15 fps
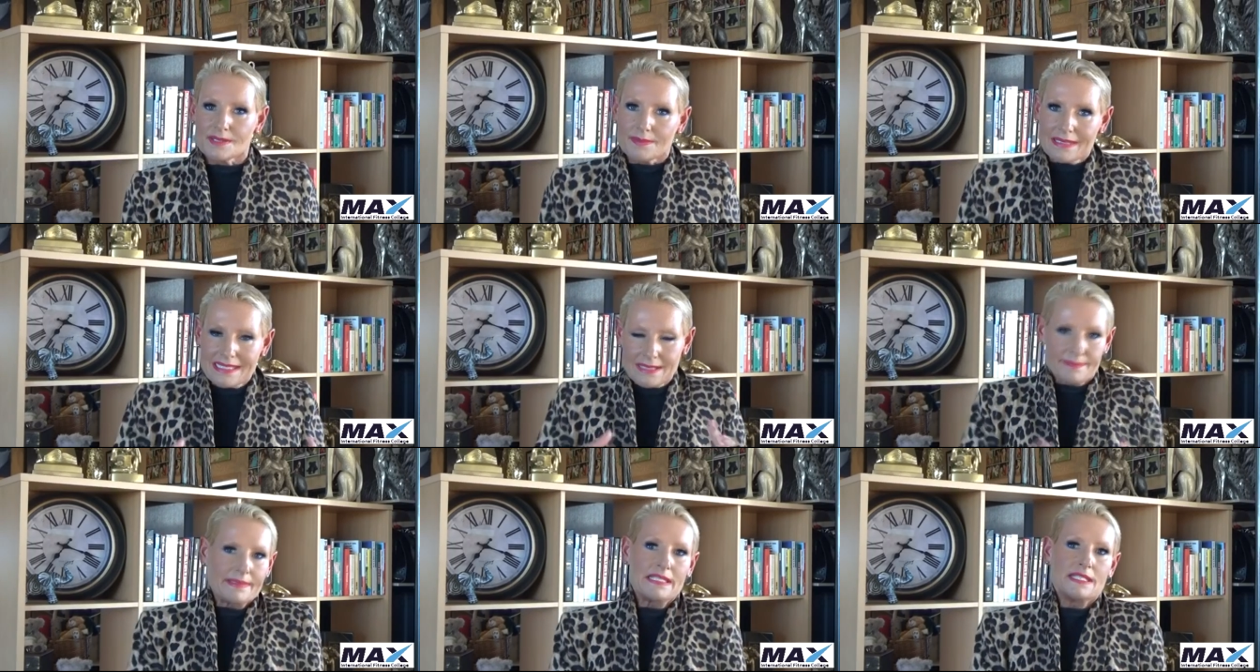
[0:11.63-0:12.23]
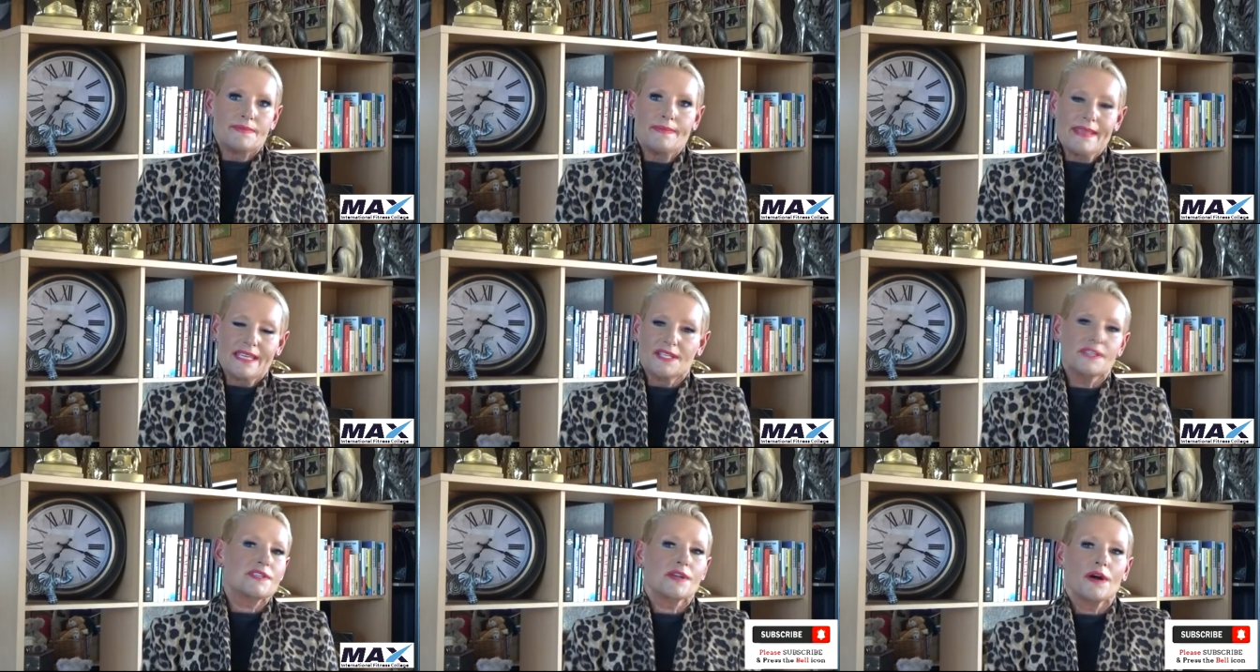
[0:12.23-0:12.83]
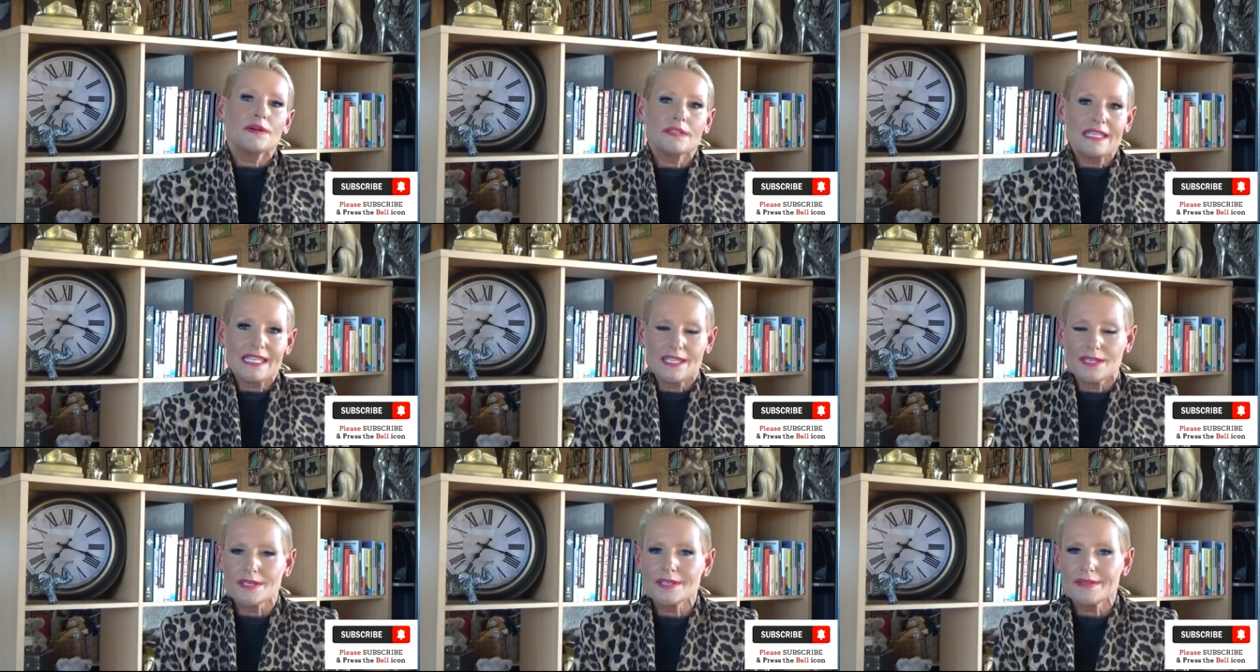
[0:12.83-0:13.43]
Do you want somebody to be
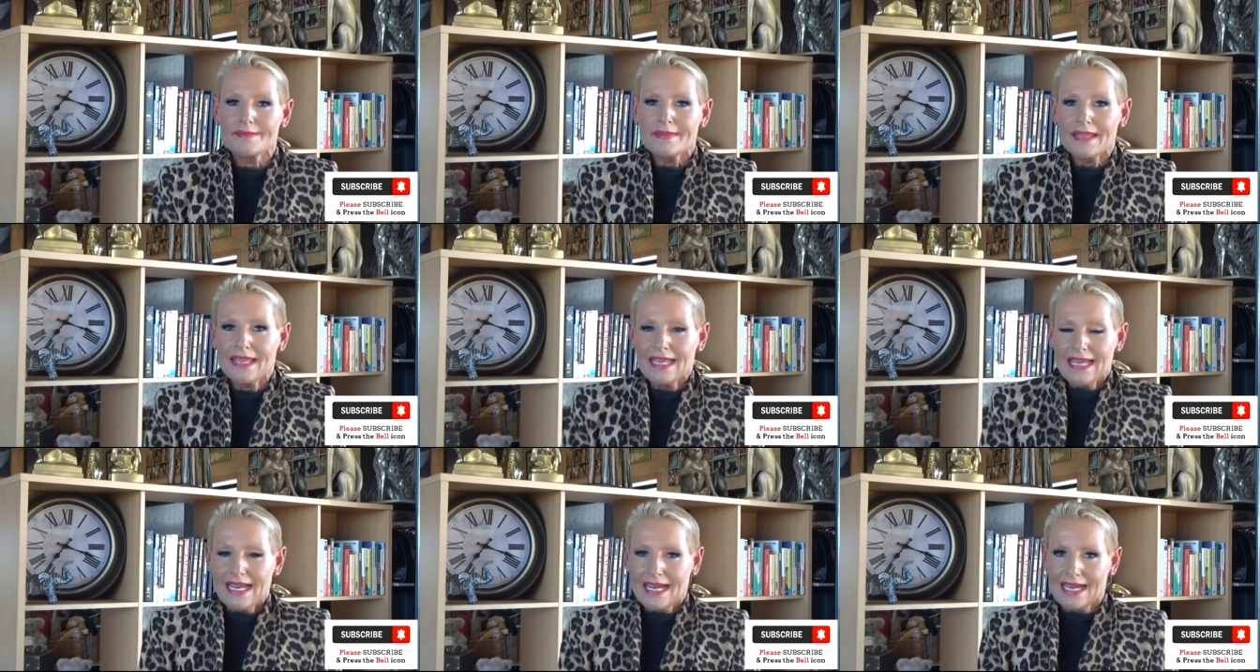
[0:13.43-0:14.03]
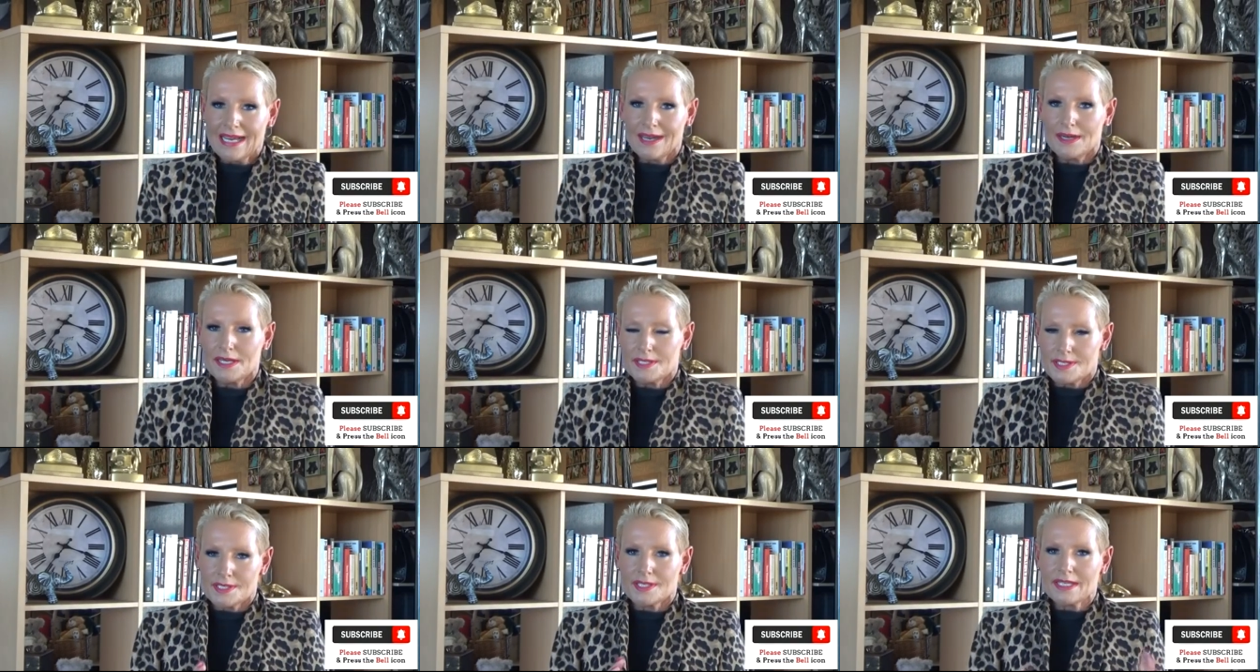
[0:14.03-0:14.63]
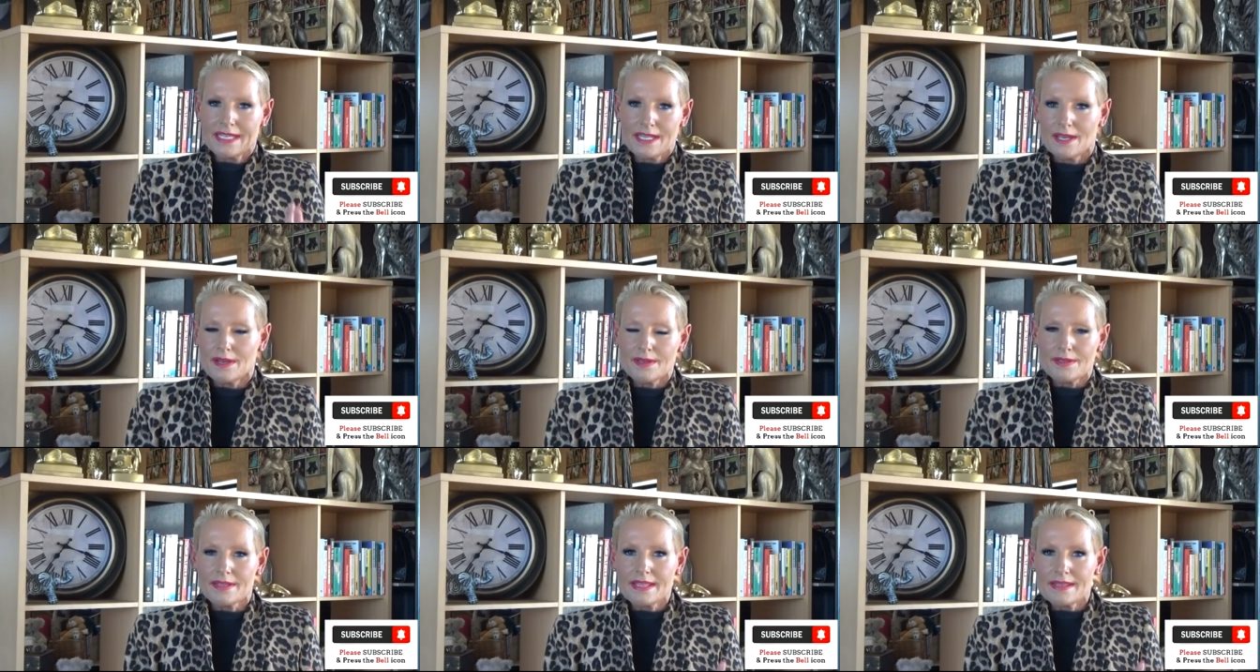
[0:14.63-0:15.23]
controlling you? Uh, I certainly
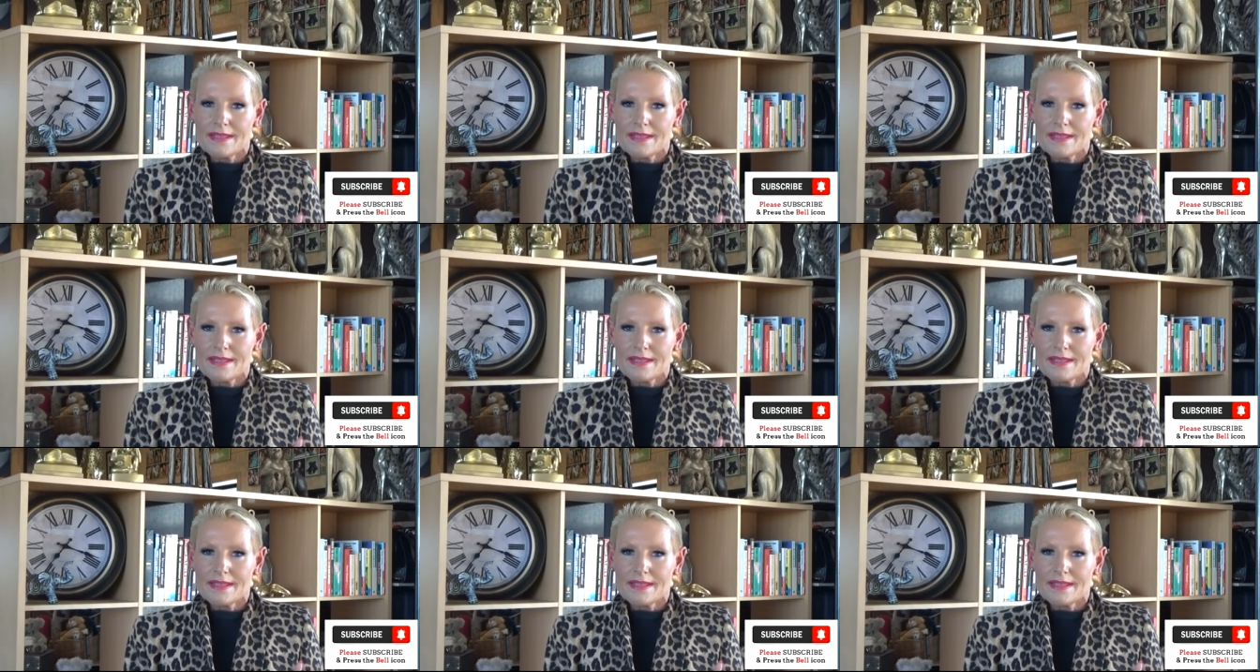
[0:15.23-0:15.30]
know